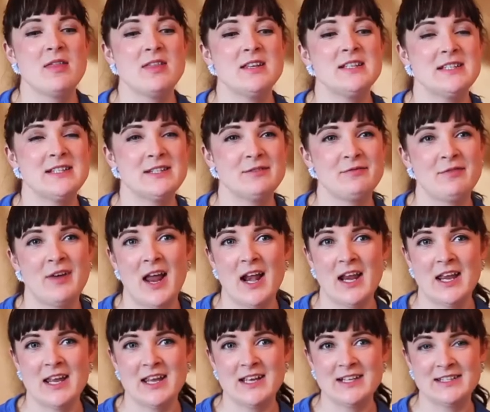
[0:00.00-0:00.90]
This is a
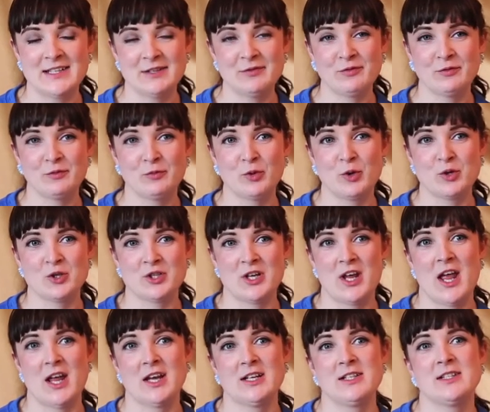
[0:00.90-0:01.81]
fairly different
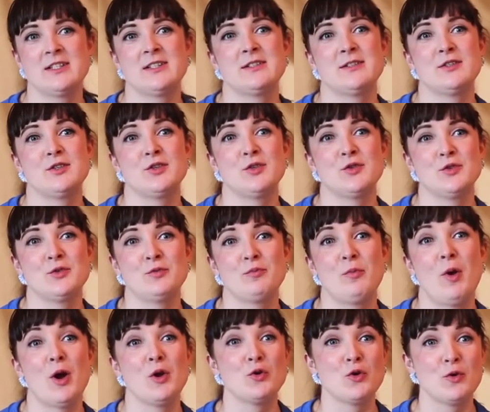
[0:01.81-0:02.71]
project to
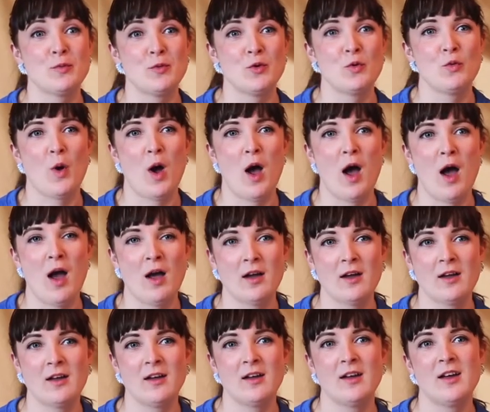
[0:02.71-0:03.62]
my normal
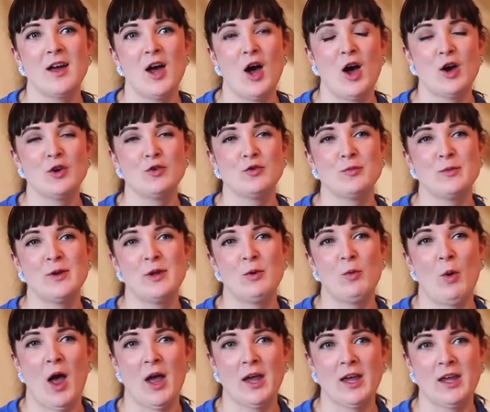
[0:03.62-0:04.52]
work. I normally
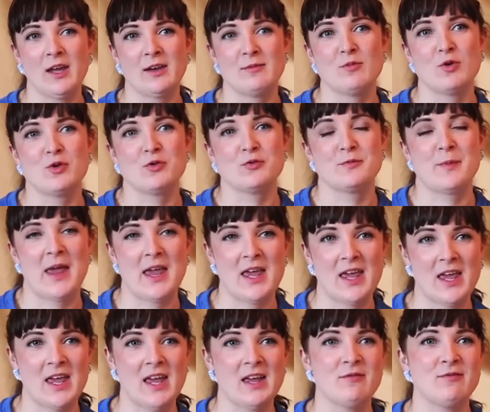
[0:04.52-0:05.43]
work in model
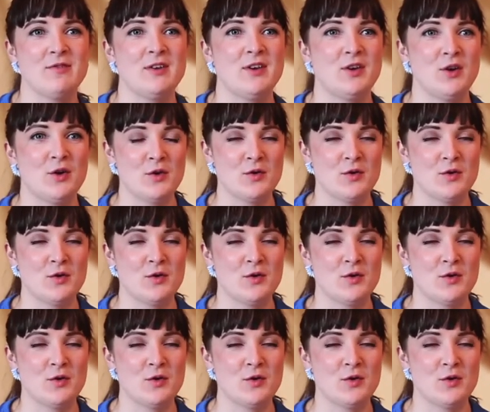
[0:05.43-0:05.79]
making, video